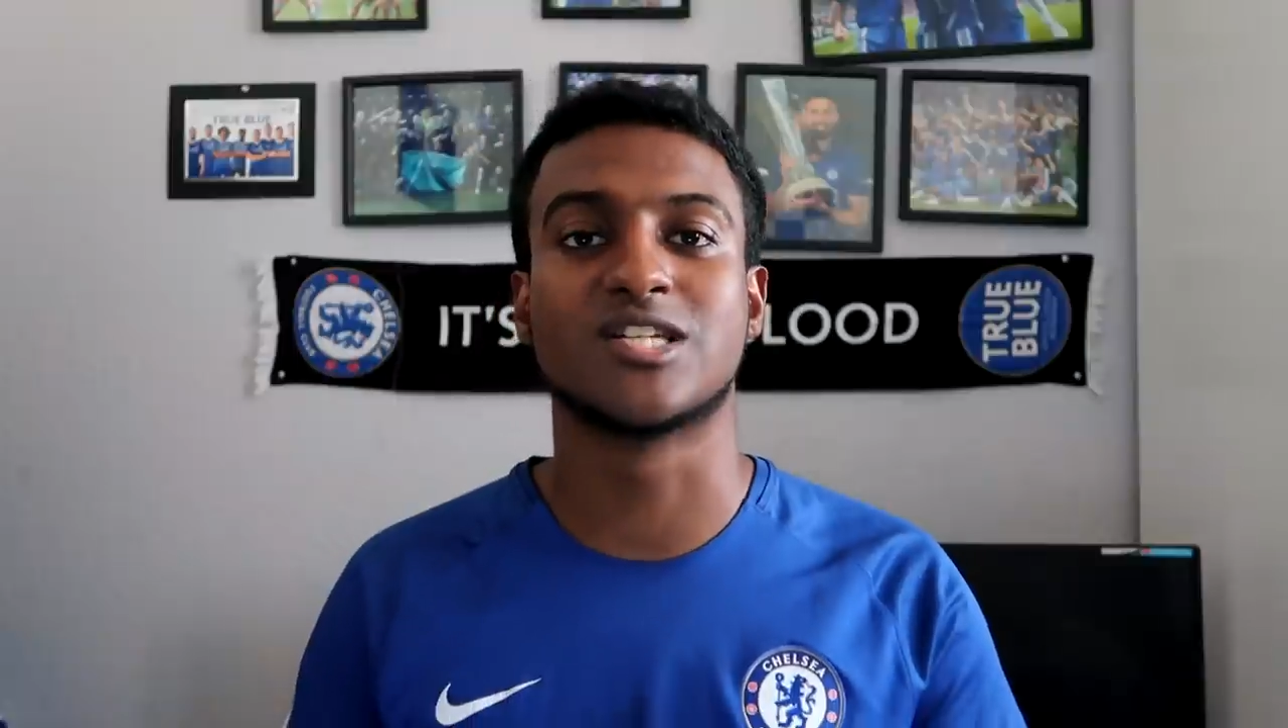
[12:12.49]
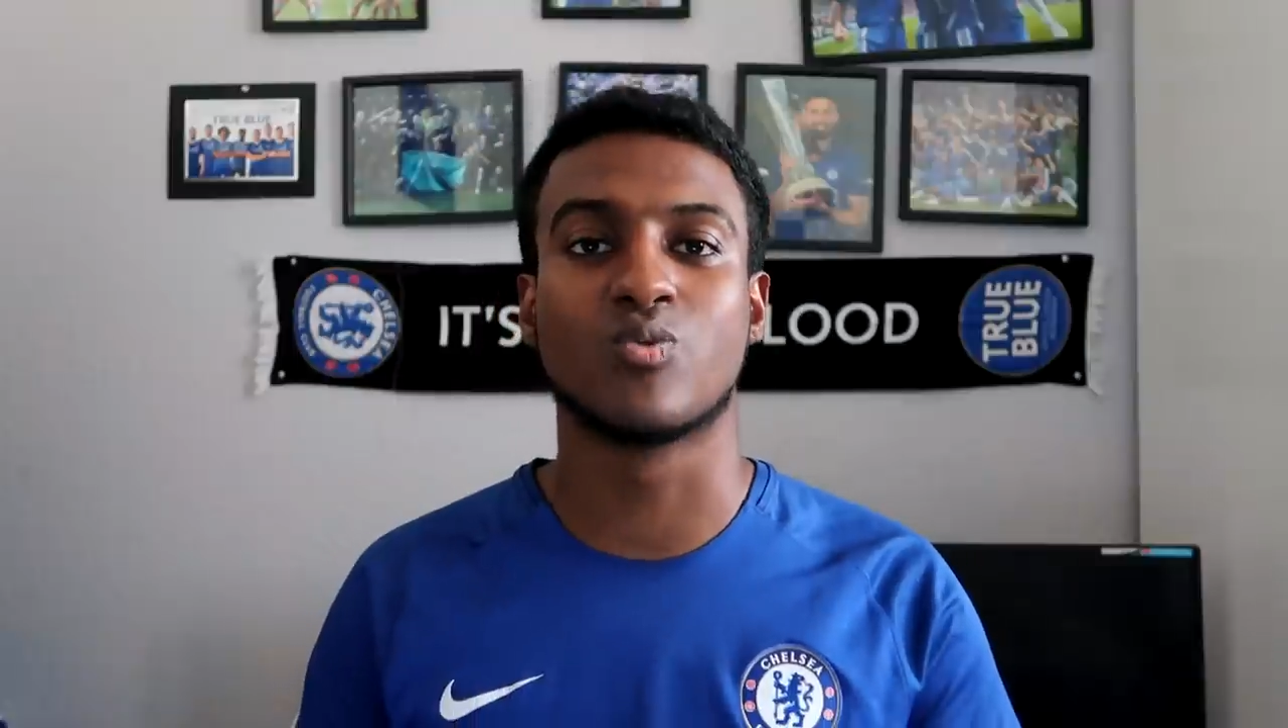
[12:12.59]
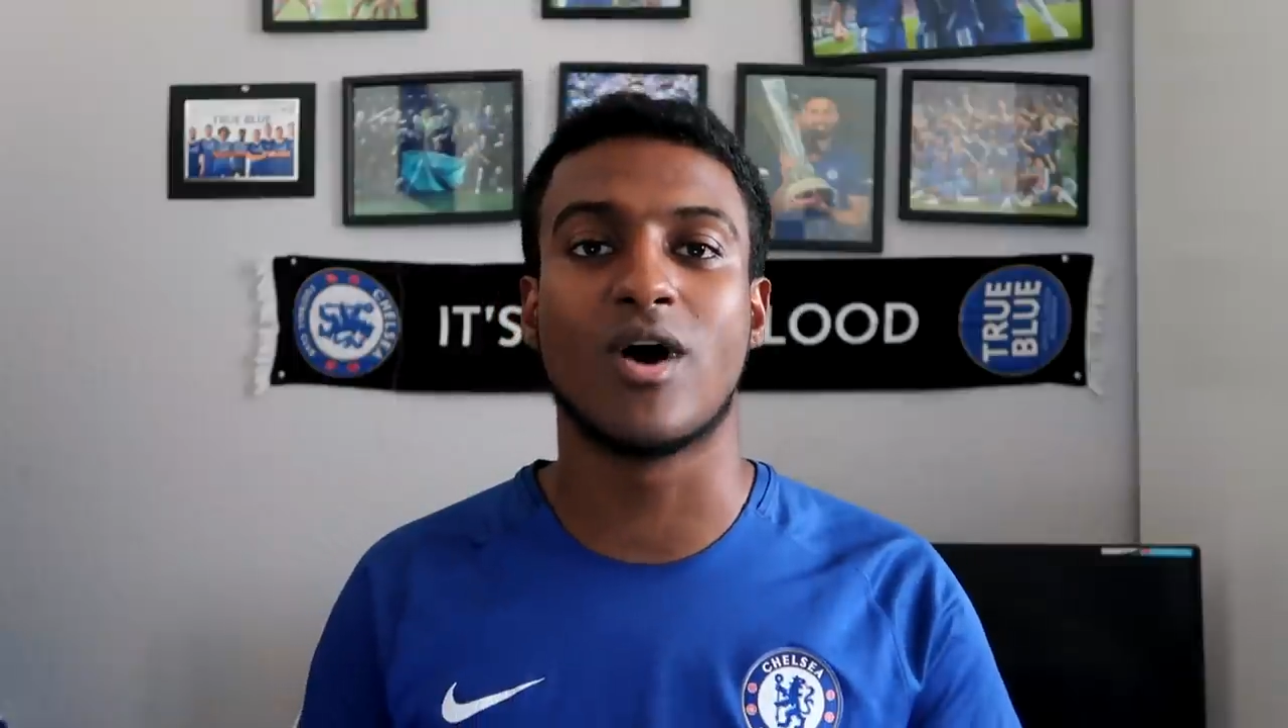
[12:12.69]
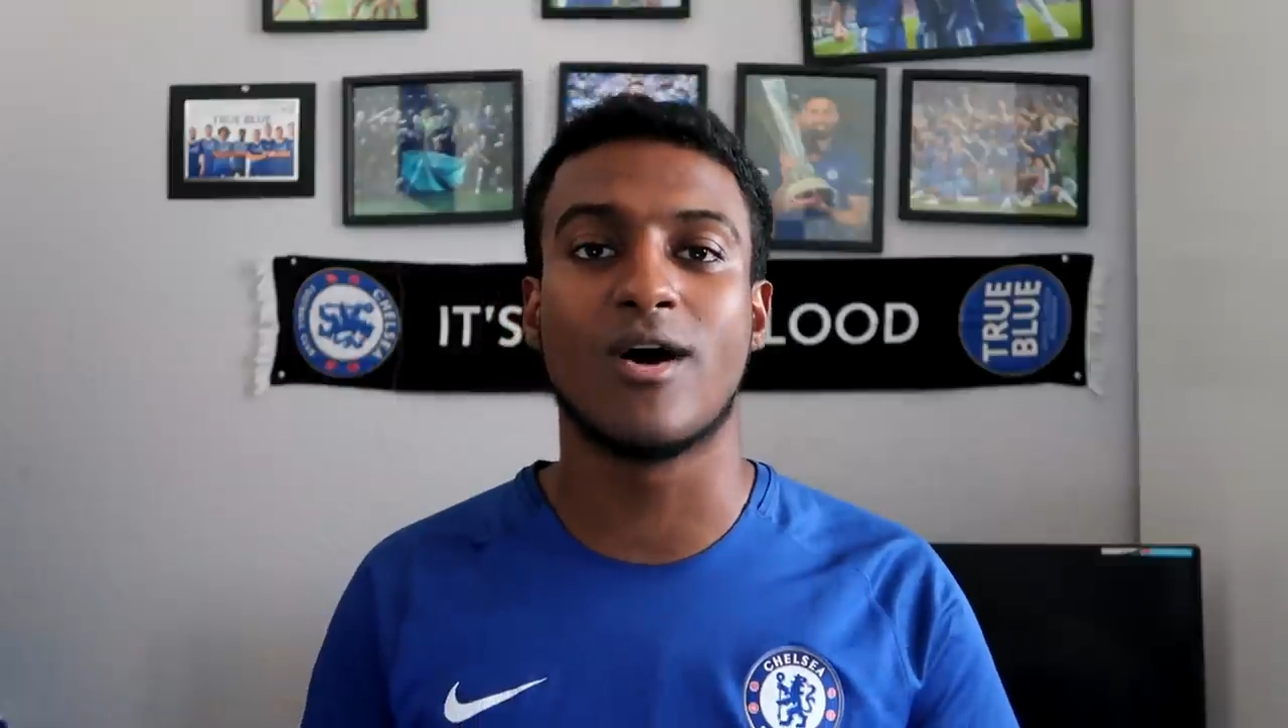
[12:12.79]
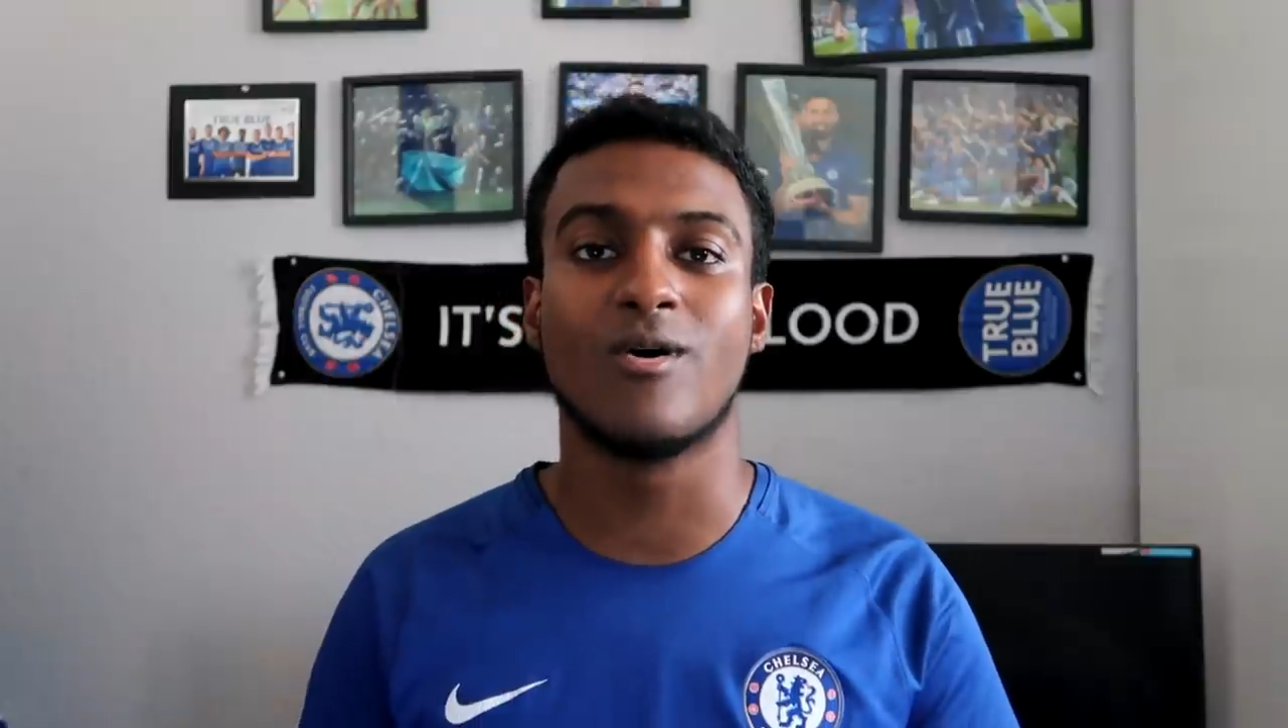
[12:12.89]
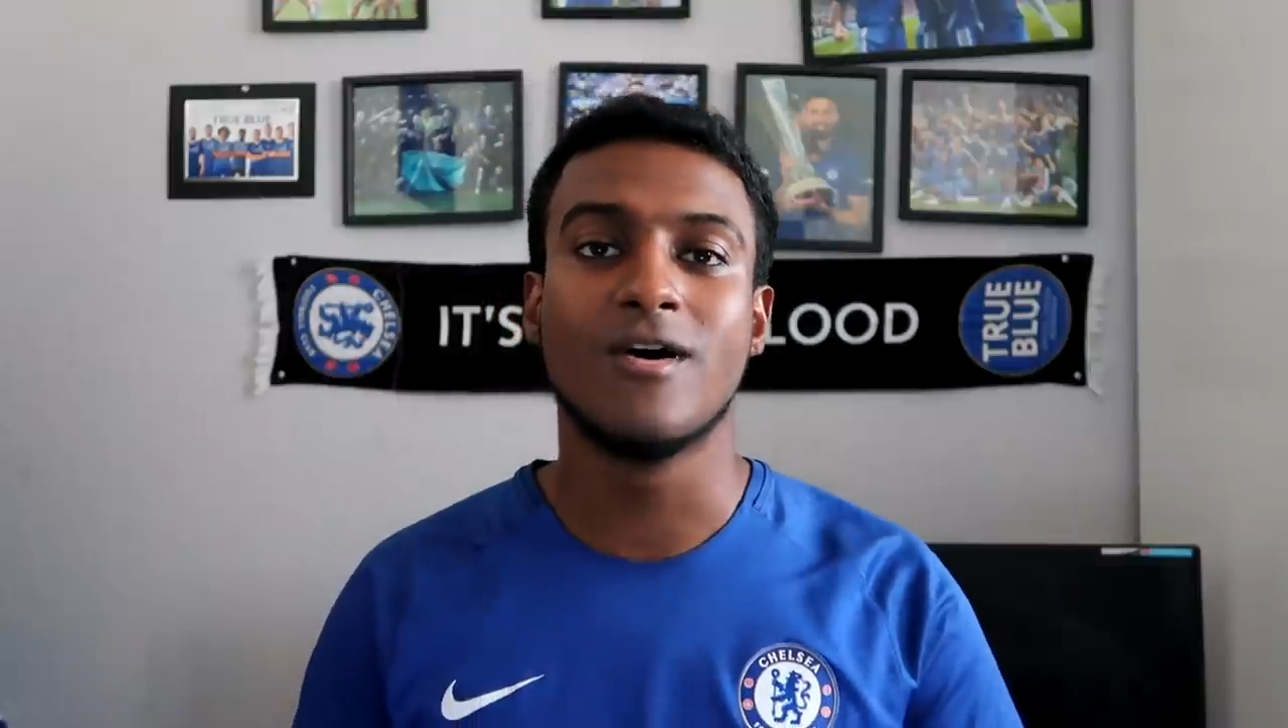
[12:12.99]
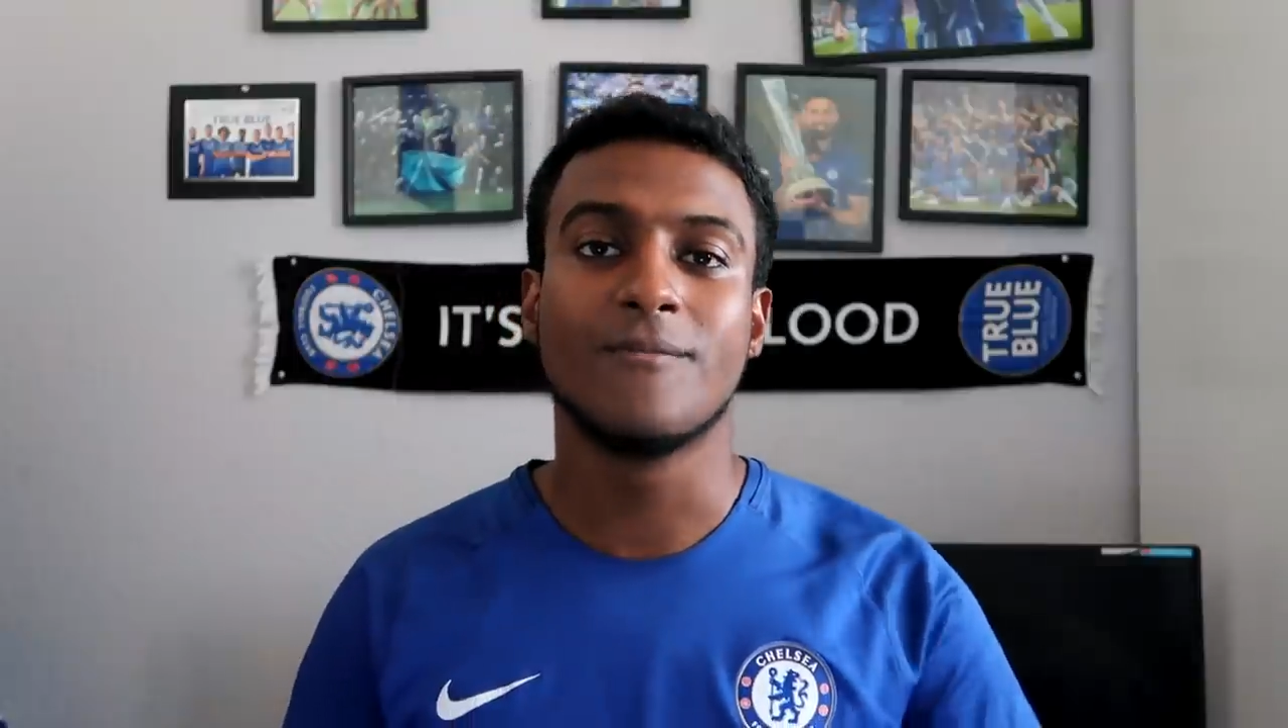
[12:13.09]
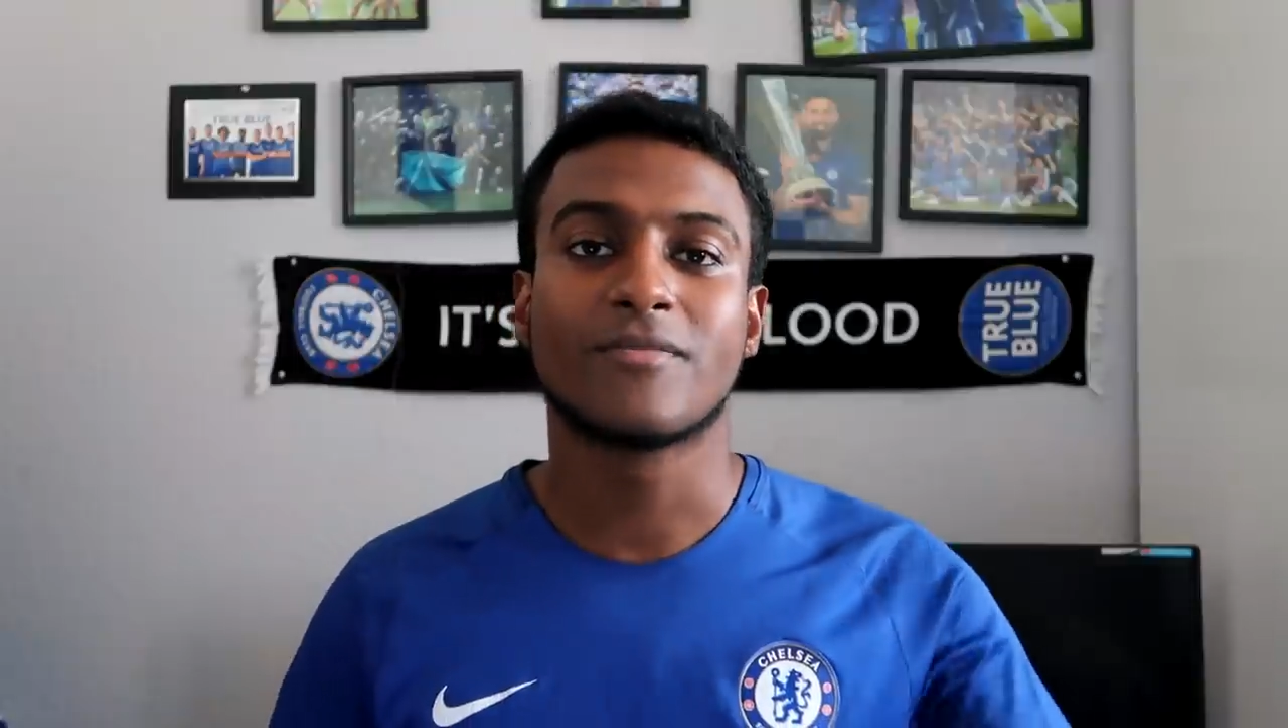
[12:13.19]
as well.